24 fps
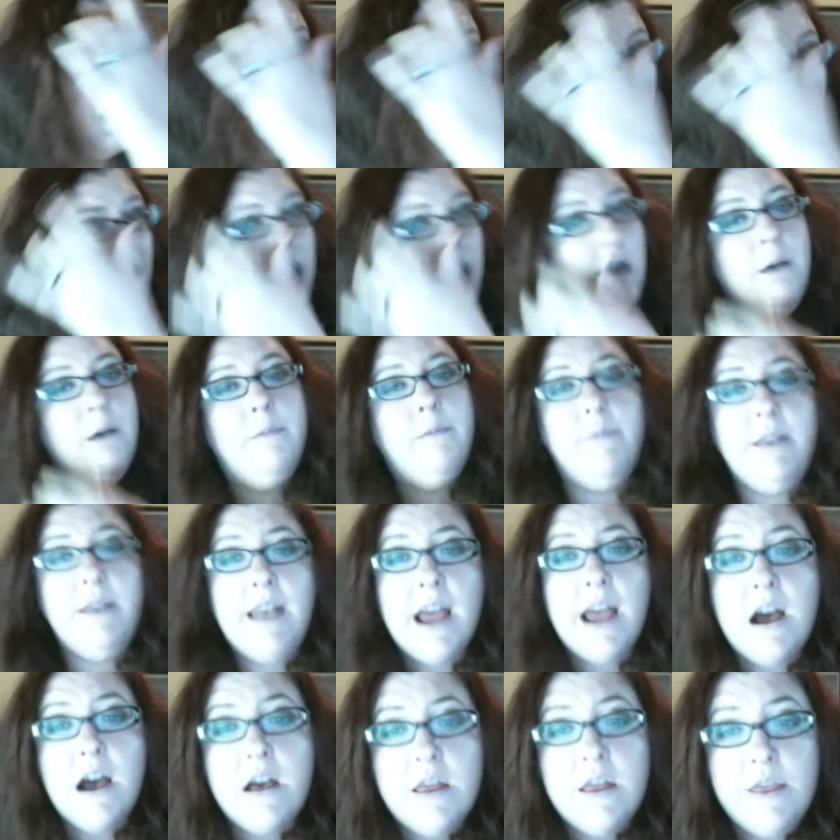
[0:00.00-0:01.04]
Um,
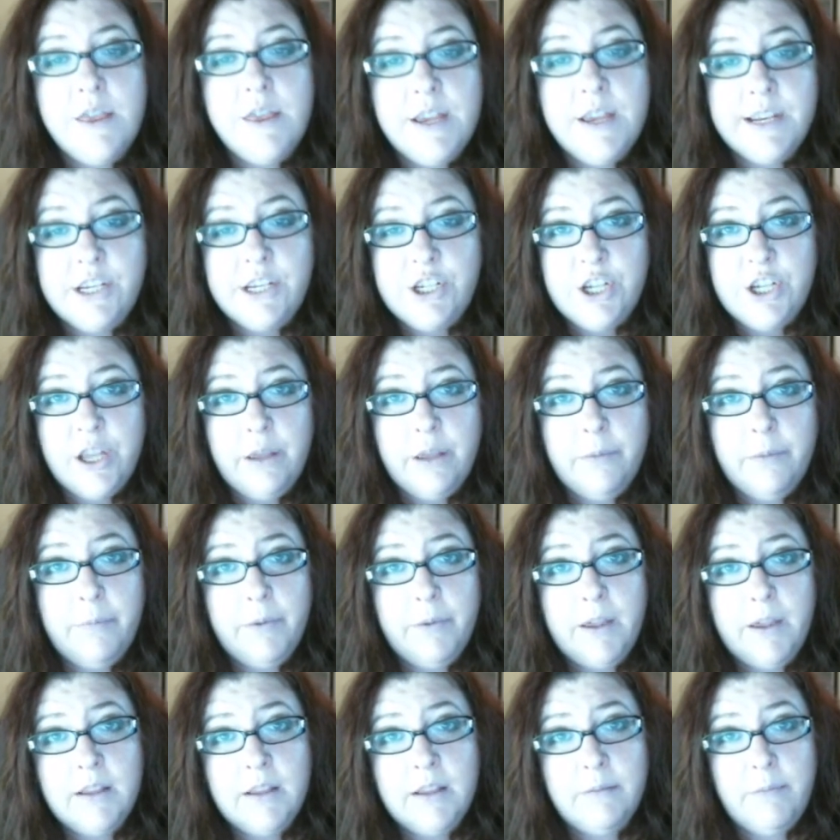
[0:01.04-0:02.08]
now the chip
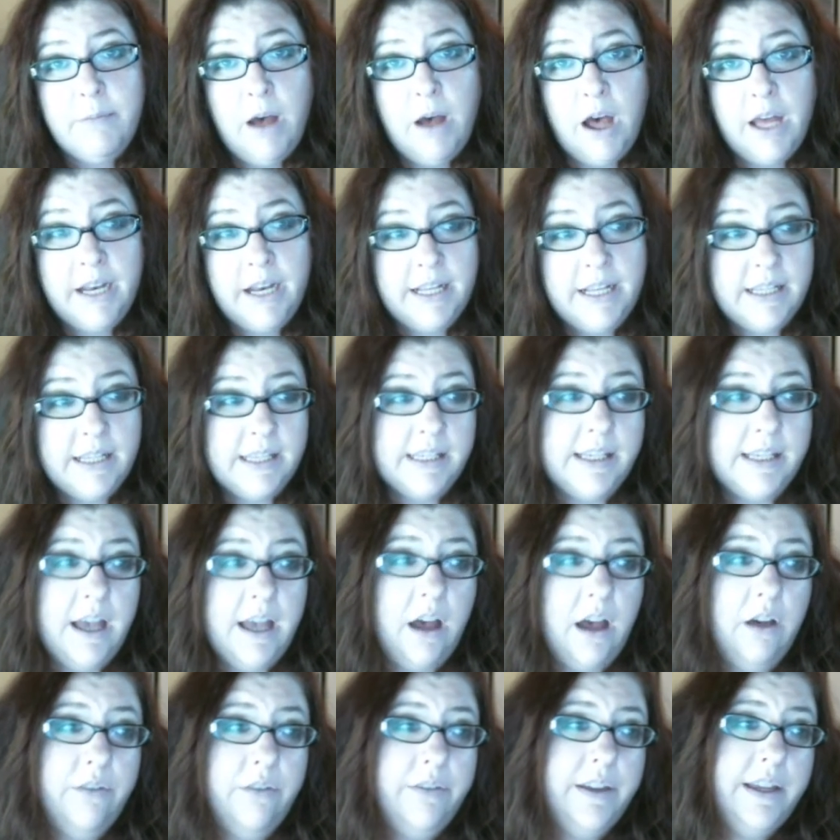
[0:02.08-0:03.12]
in the mod
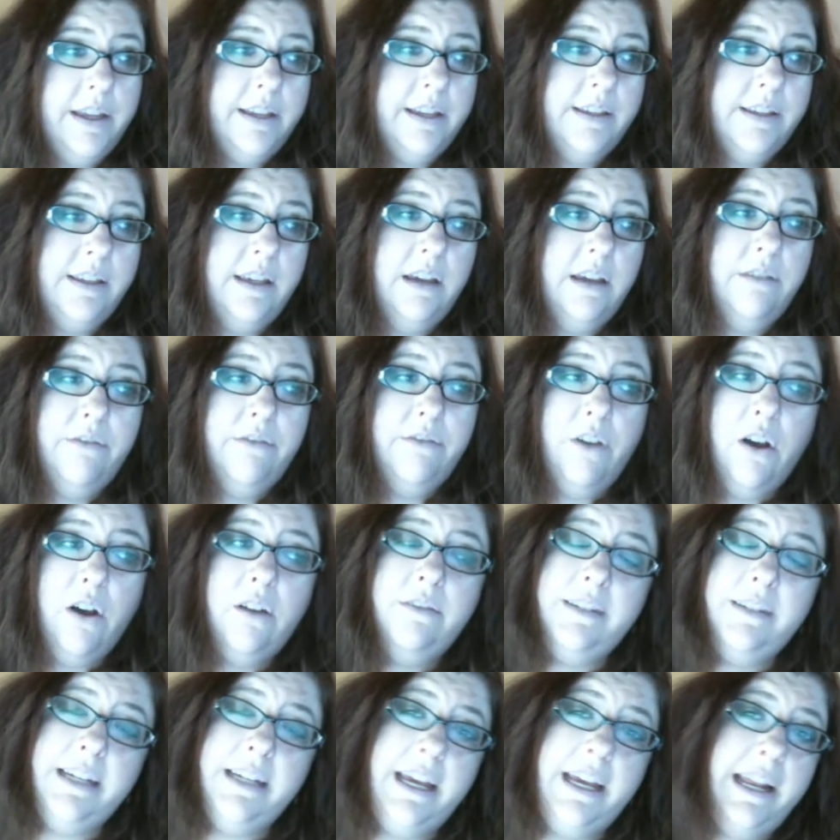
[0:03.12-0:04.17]
itself is the
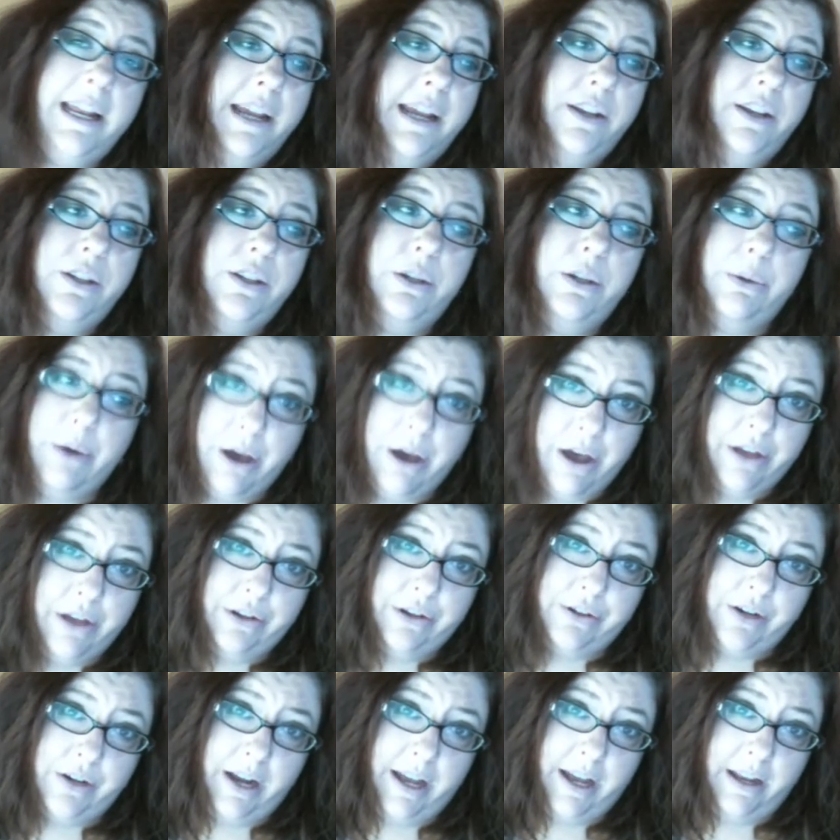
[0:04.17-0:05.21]
Evolve D N A two
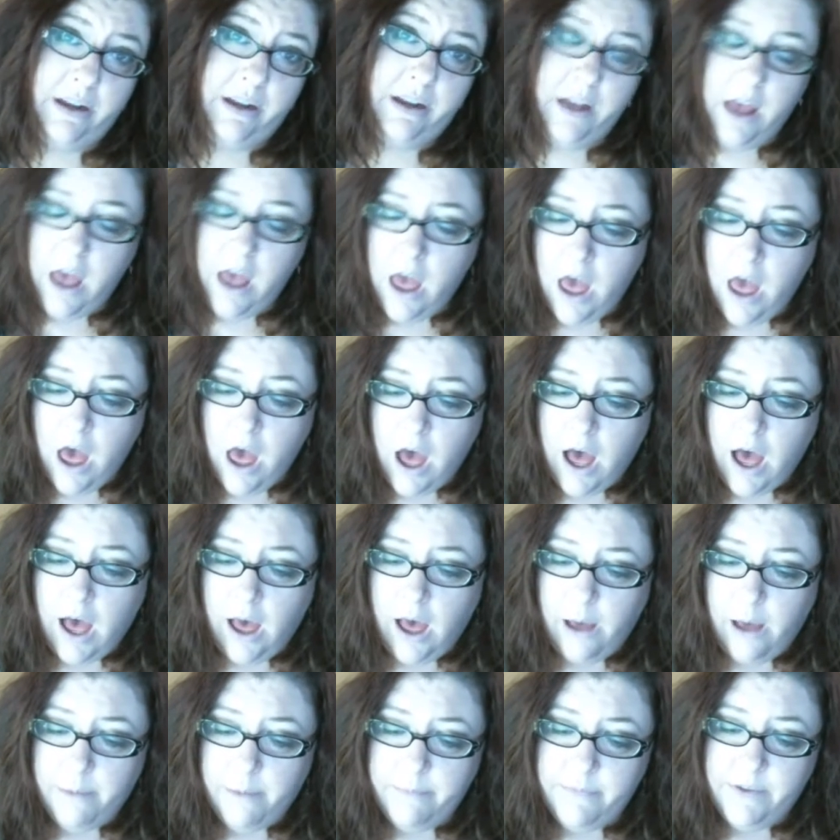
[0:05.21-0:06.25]
hundred.
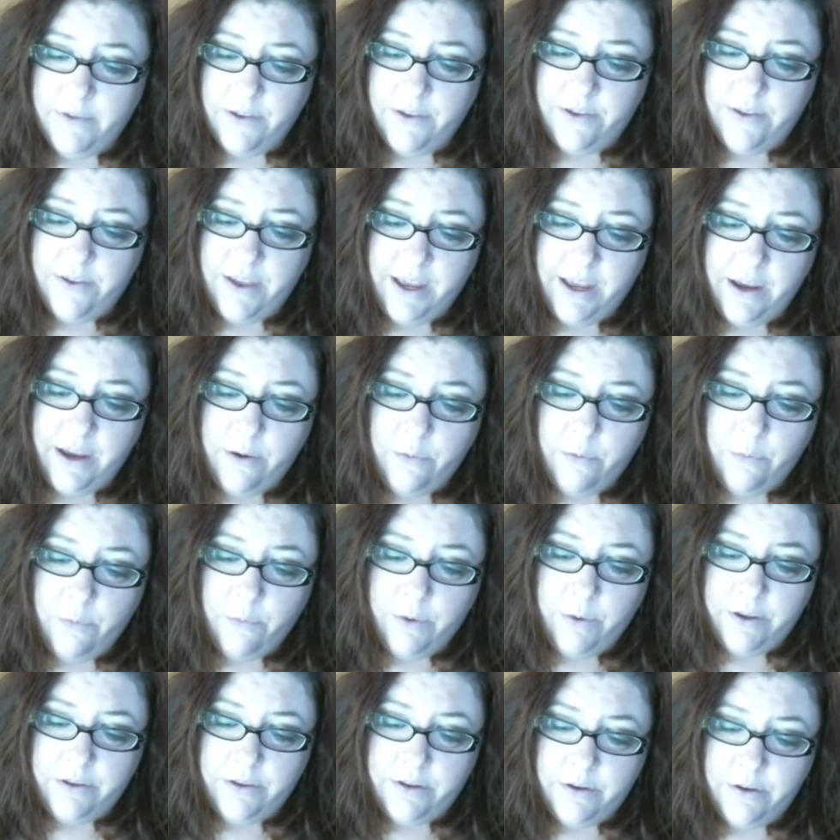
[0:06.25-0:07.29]
Um, the thing
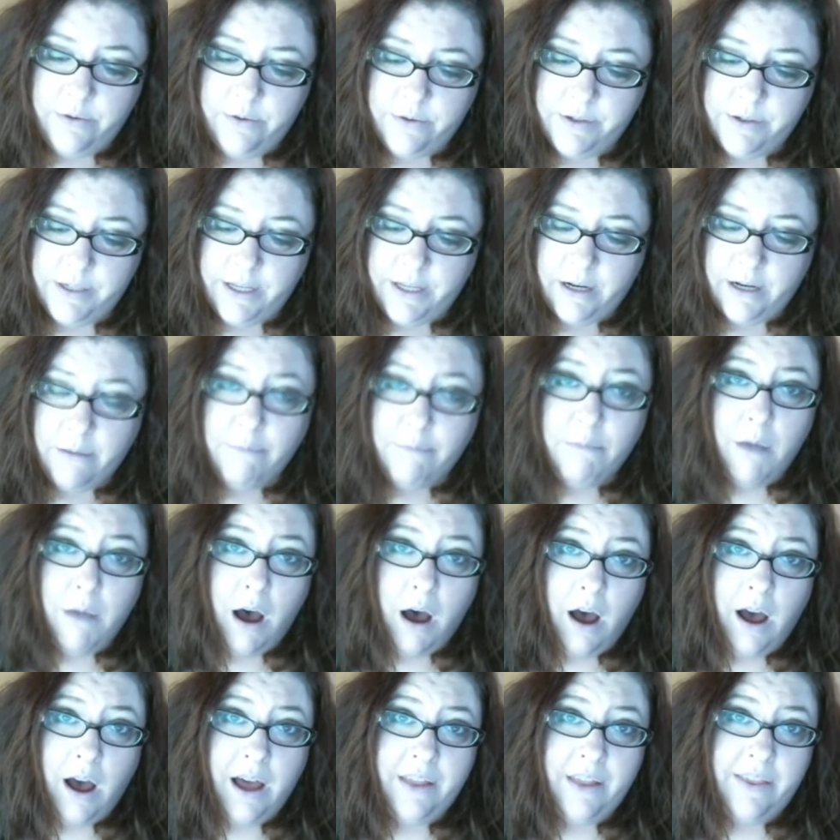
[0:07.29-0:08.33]
with using a
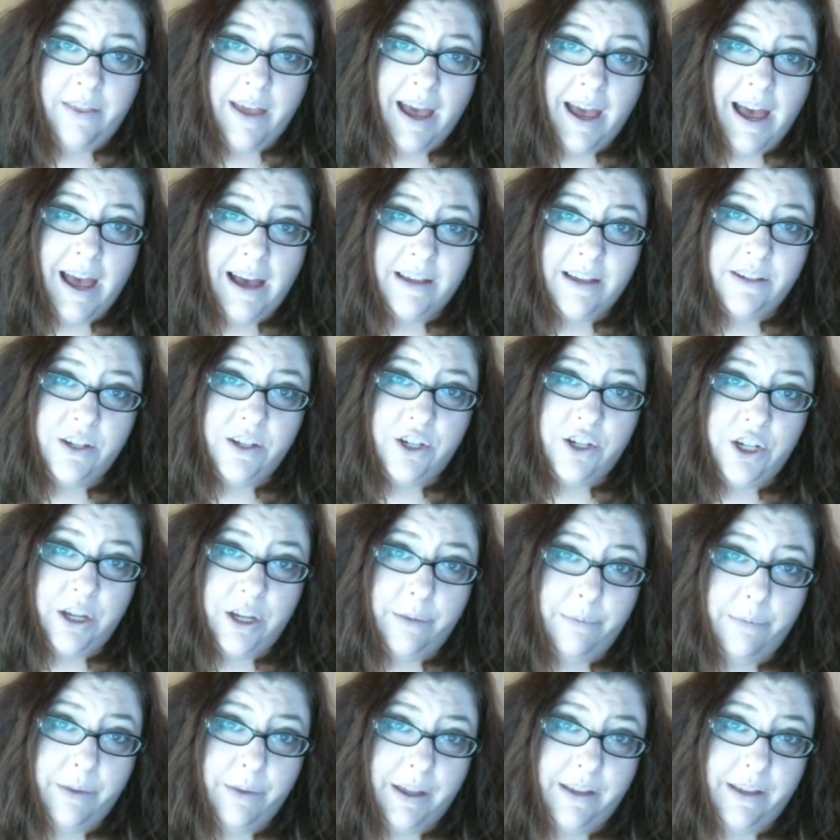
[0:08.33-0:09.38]
mod that has a
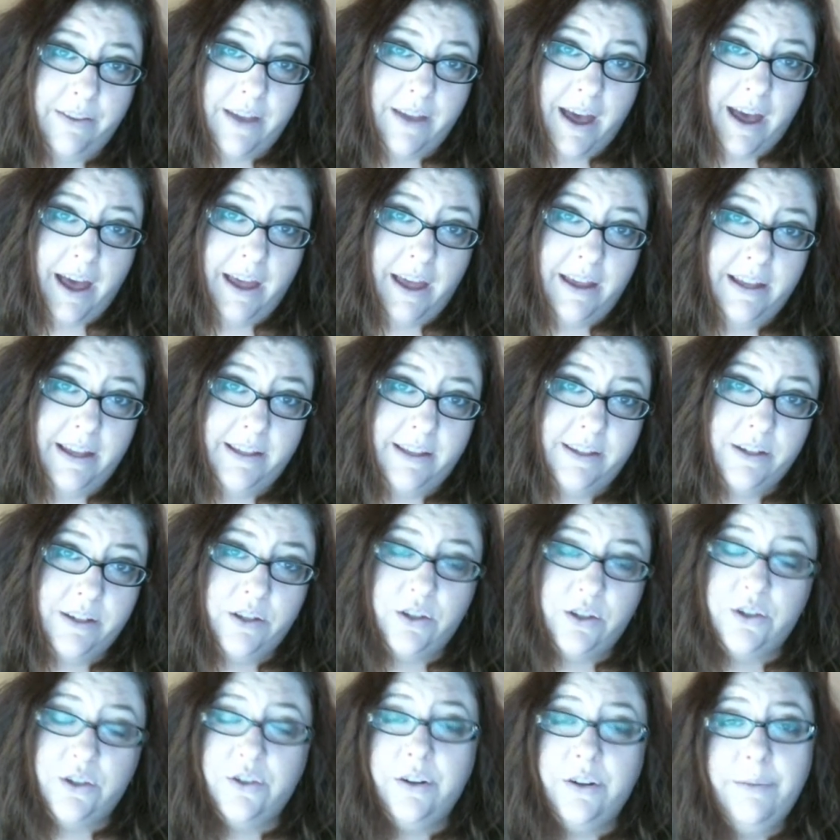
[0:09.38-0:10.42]
chip like that, it's
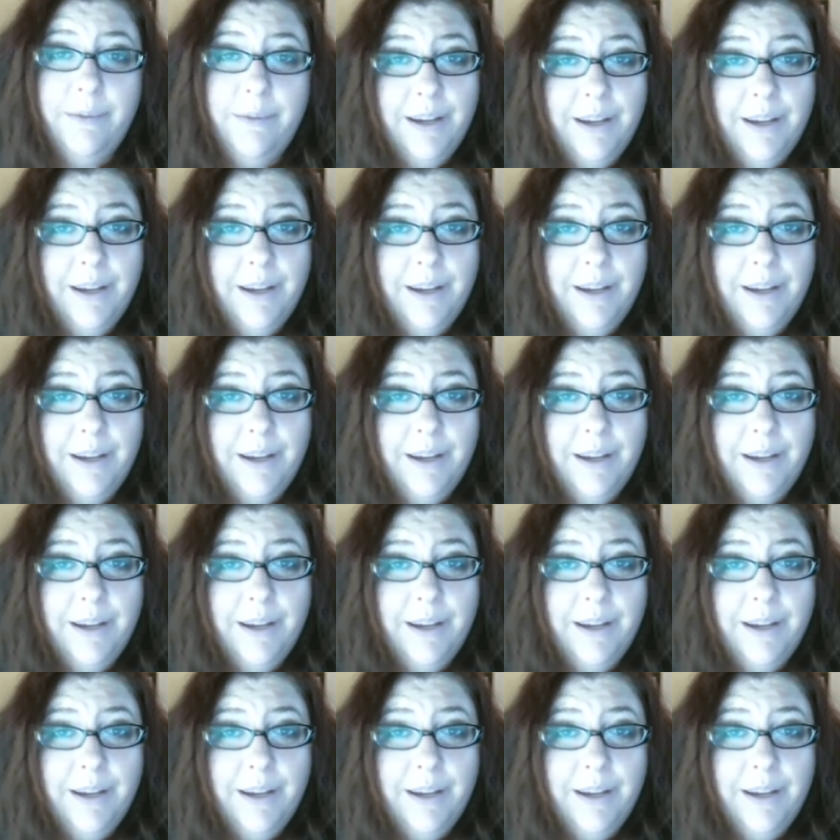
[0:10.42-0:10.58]
extremely